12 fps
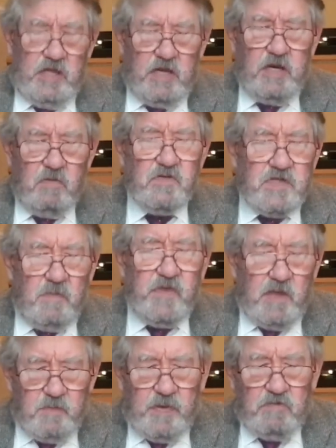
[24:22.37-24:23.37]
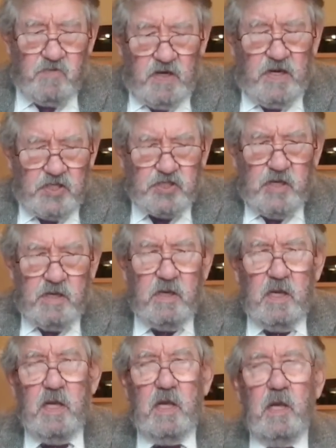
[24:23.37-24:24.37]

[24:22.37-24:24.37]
They knew something about religion,